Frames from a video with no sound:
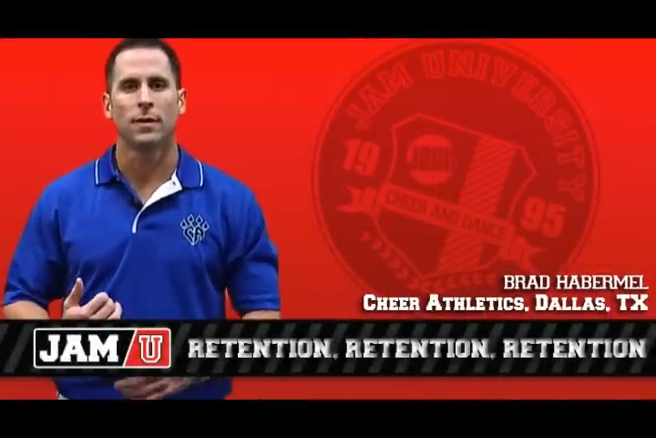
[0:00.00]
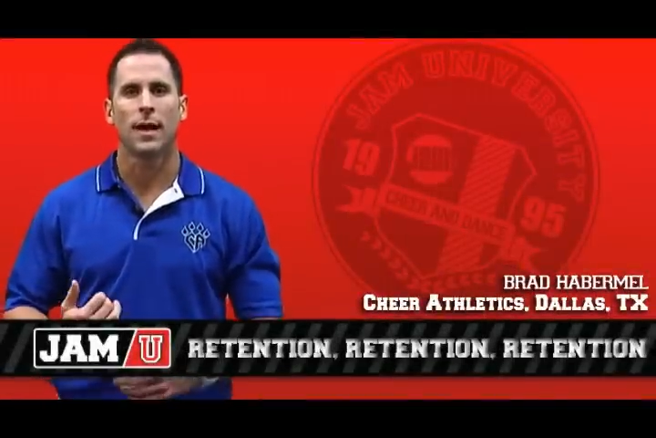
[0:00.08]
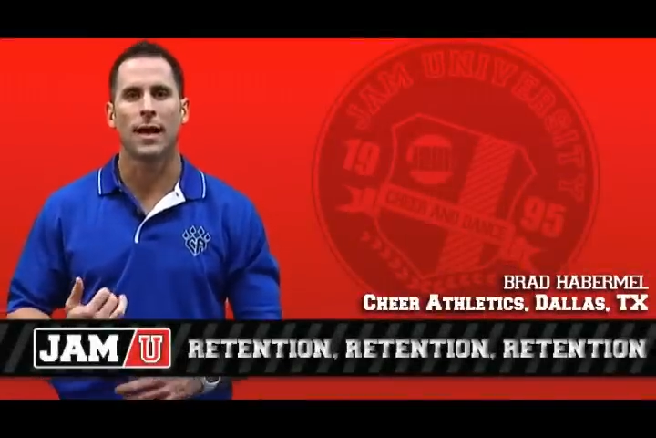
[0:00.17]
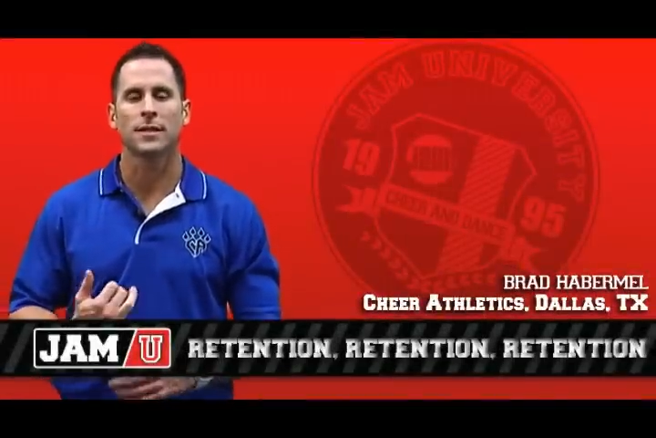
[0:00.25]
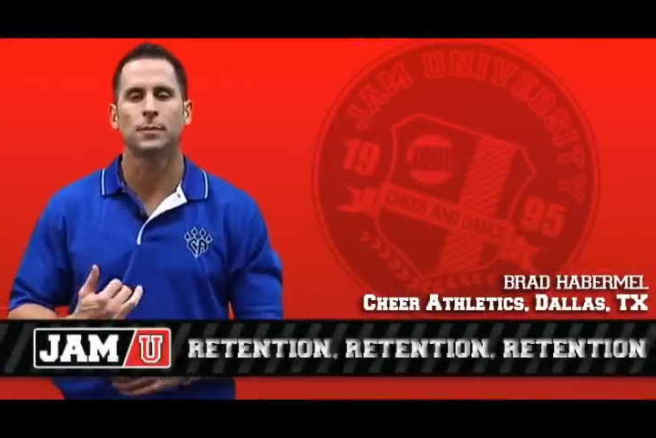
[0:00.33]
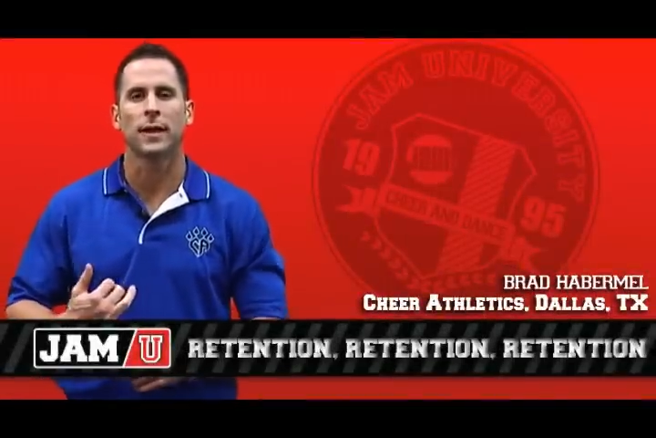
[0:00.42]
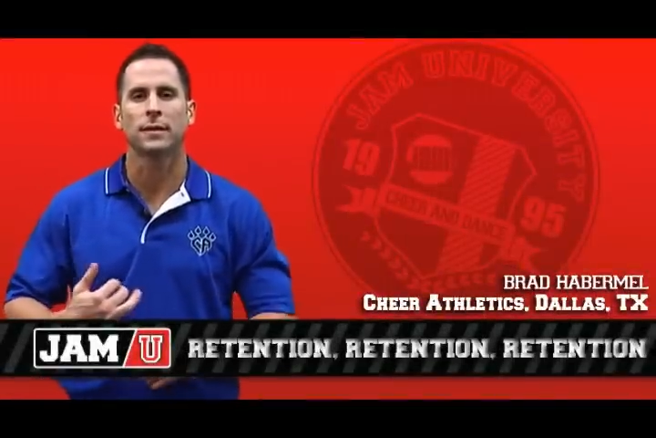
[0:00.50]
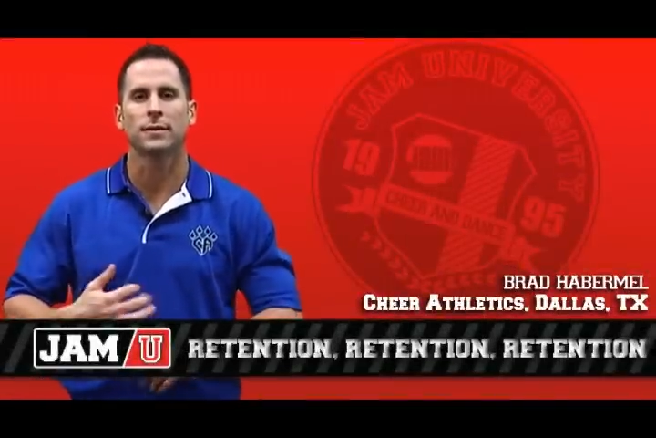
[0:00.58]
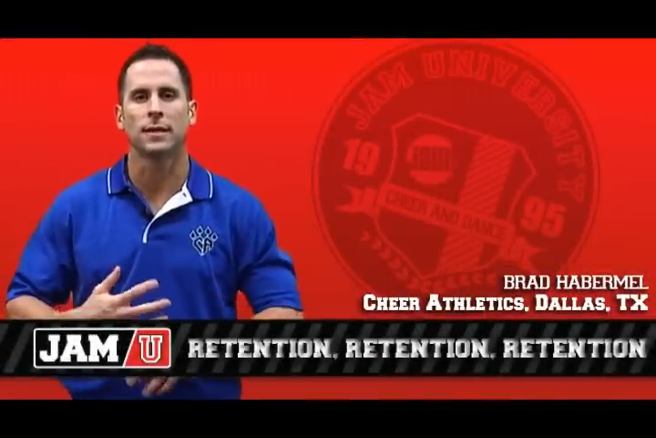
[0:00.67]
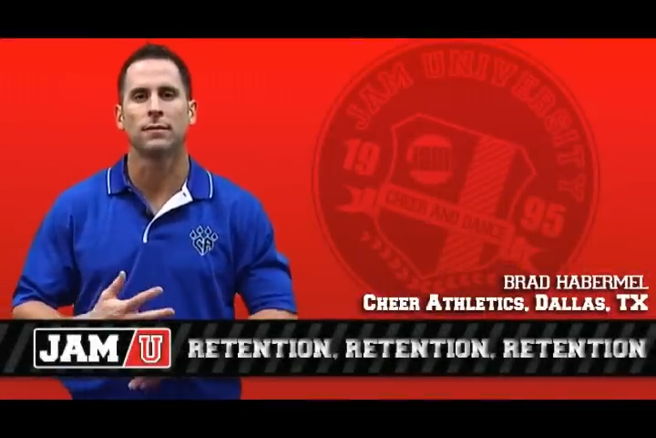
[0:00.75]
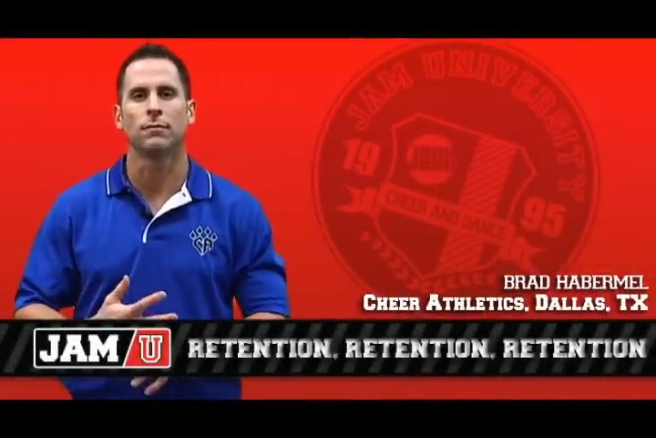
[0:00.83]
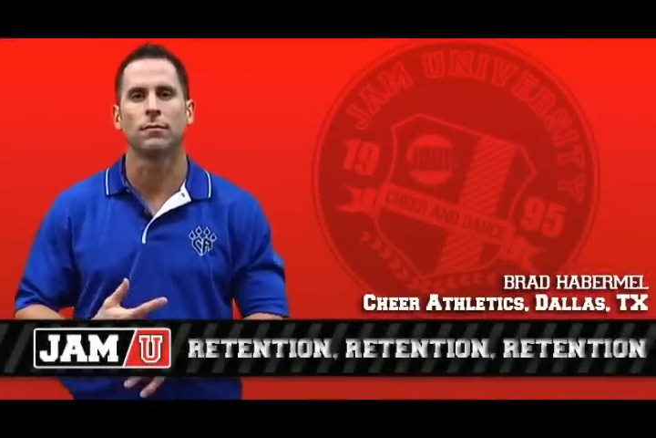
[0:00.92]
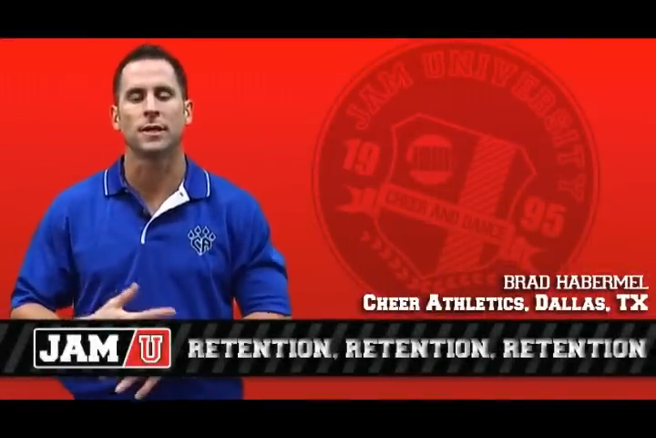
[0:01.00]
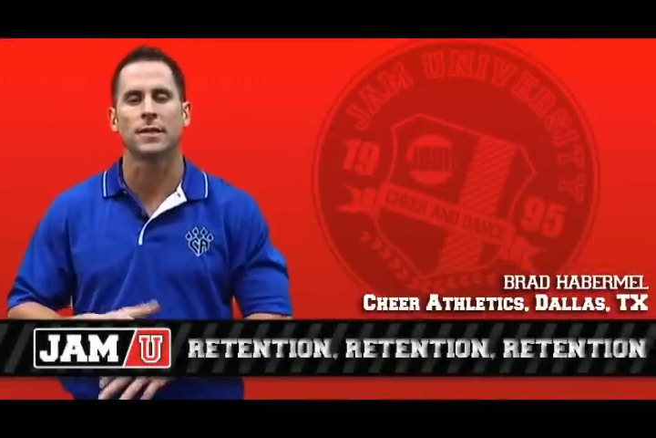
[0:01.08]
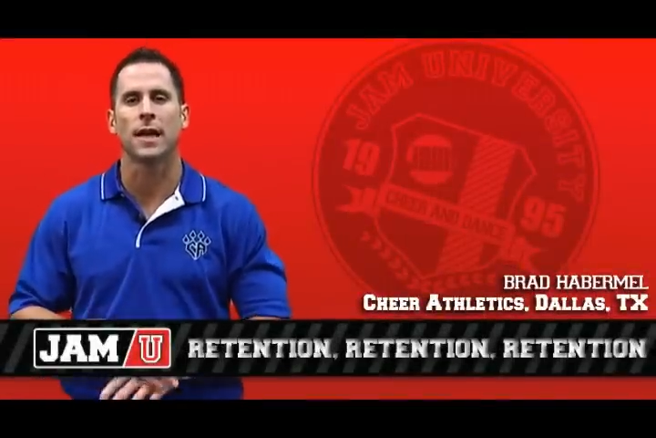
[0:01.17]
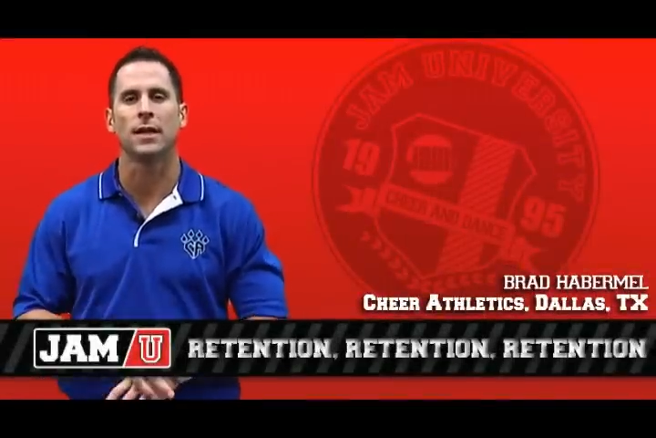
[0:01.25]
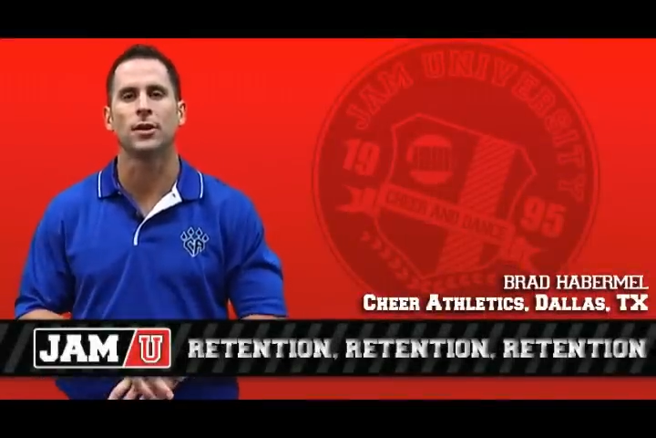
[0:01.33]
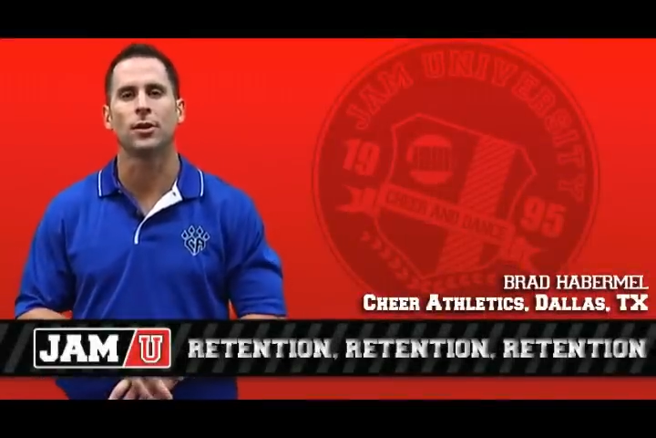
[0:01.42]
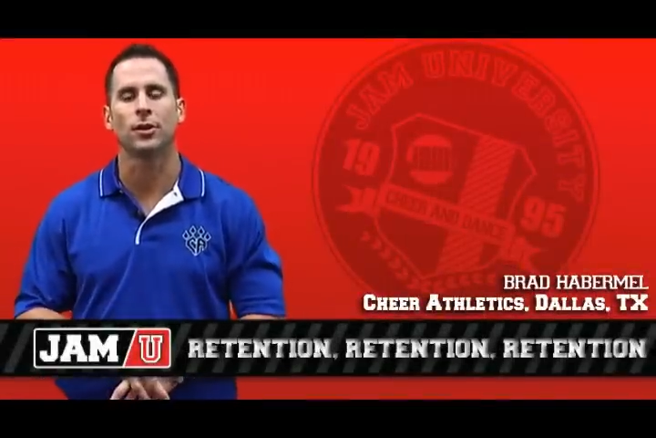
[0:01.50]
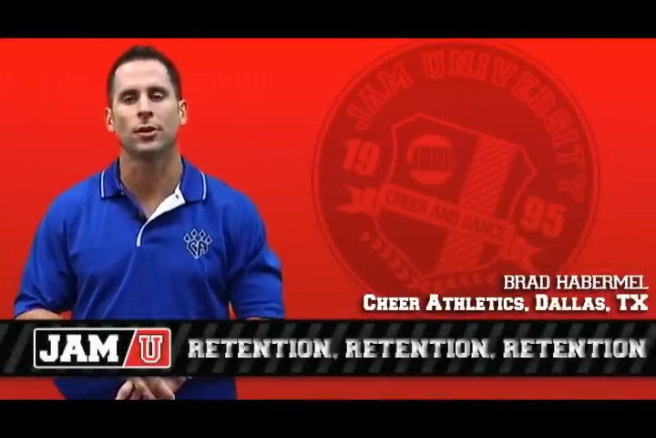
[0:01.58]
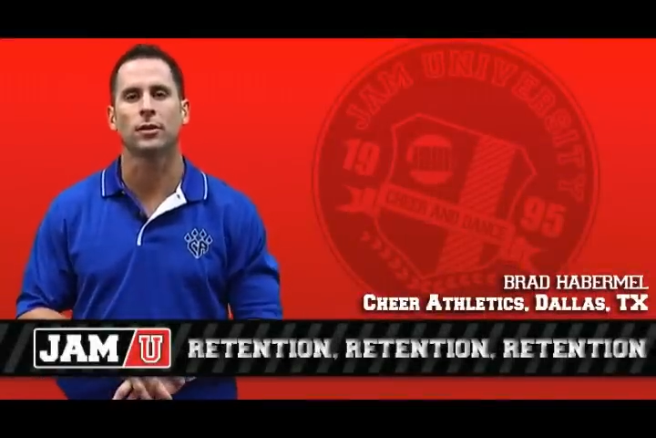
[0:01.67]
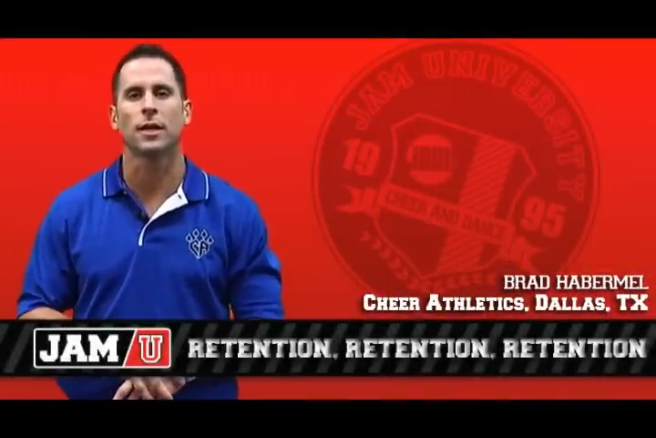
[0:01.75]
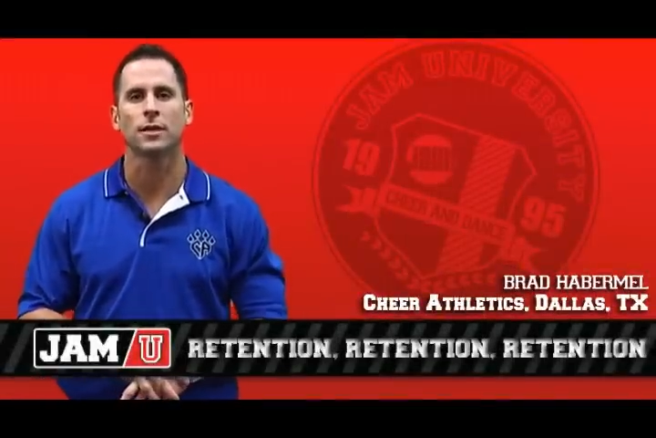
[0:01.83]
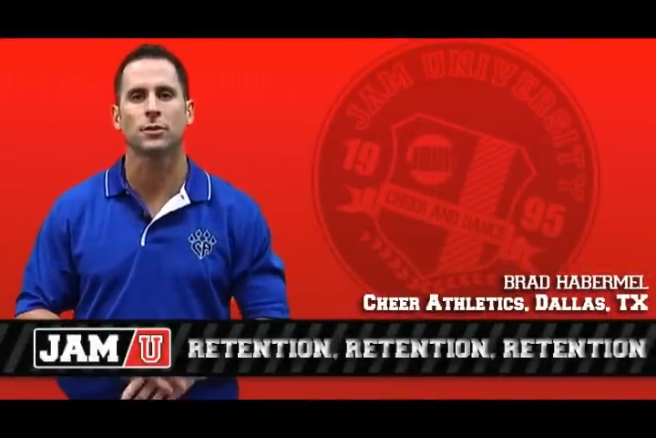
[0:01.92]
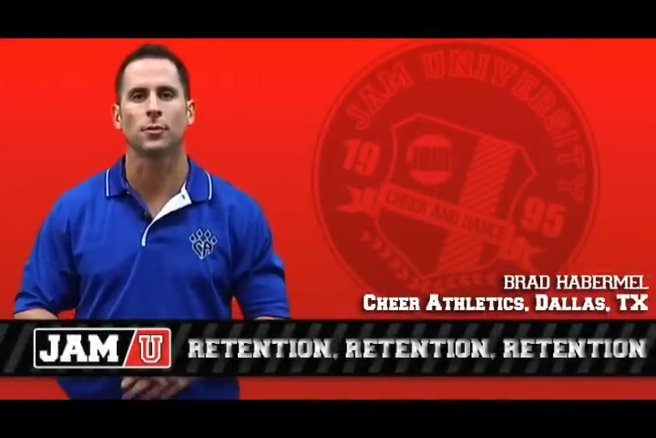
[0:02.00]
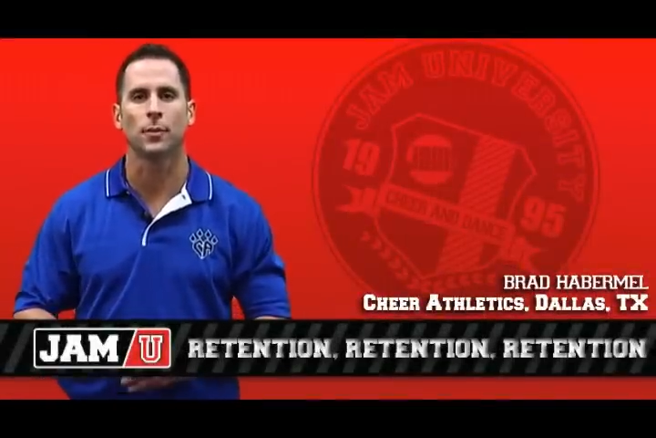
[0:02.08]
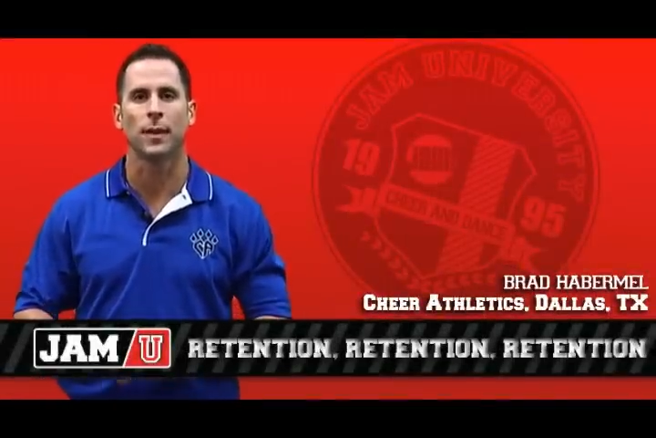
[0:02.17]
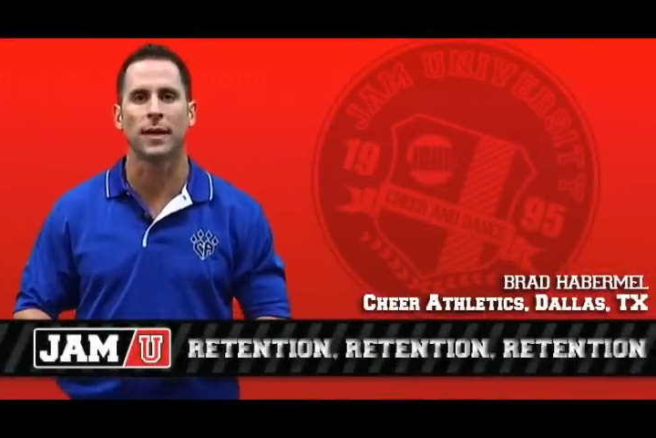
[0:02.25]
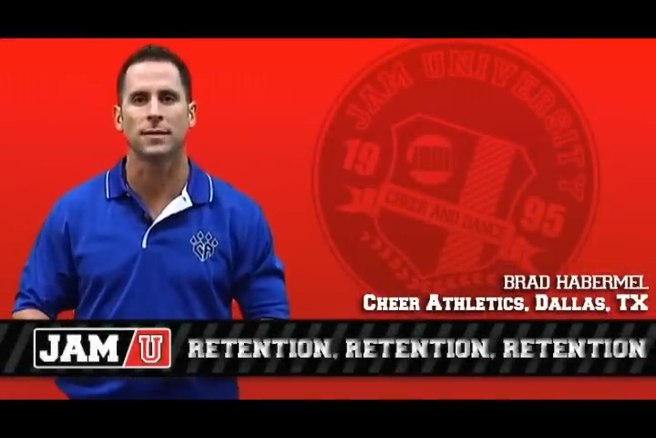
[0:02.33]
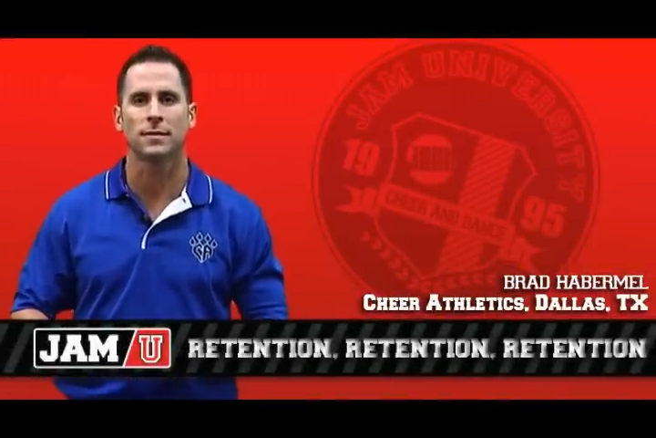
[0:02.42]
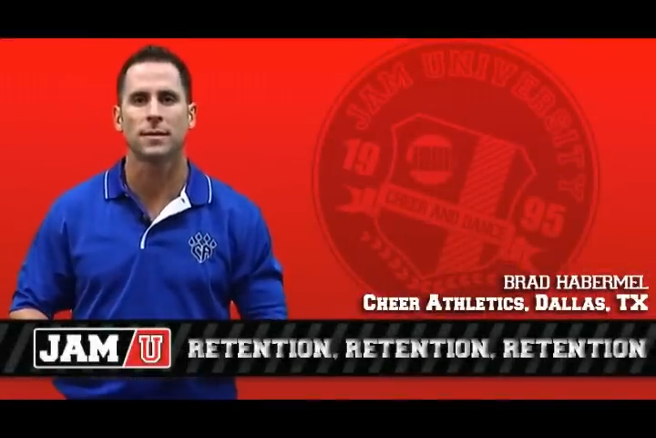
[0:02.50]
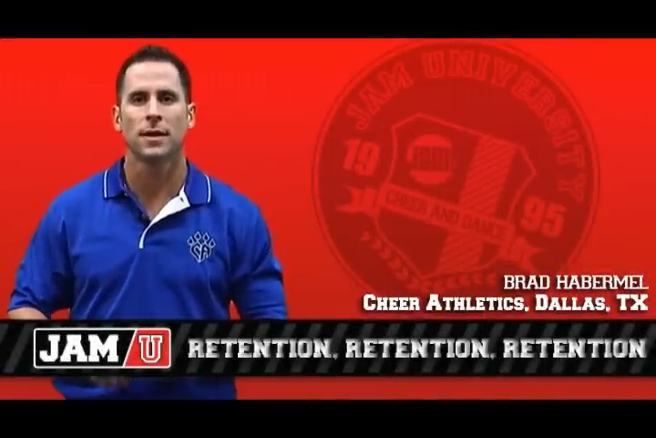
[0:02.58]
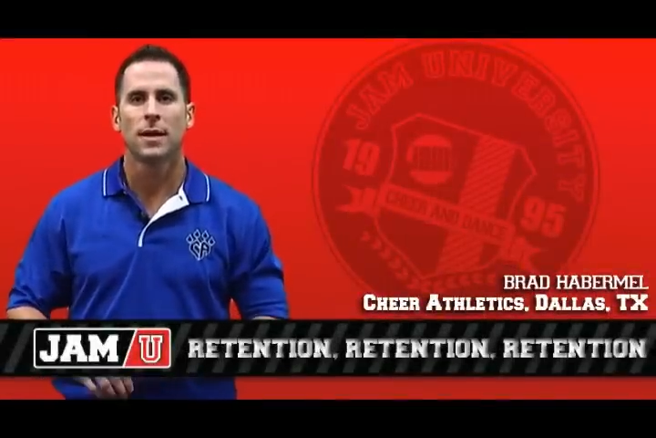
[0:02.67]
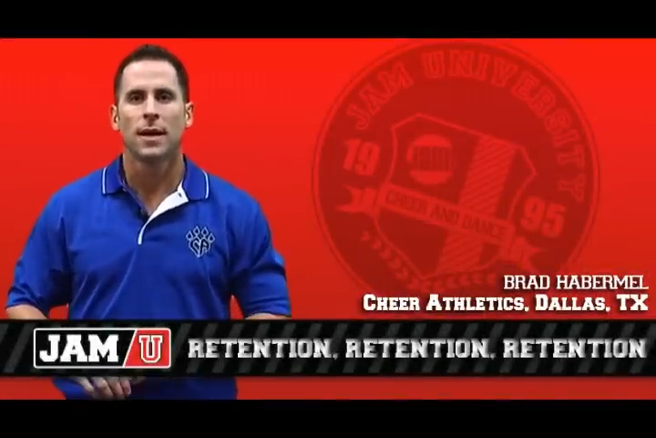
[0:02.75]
aspect in retaining your customer base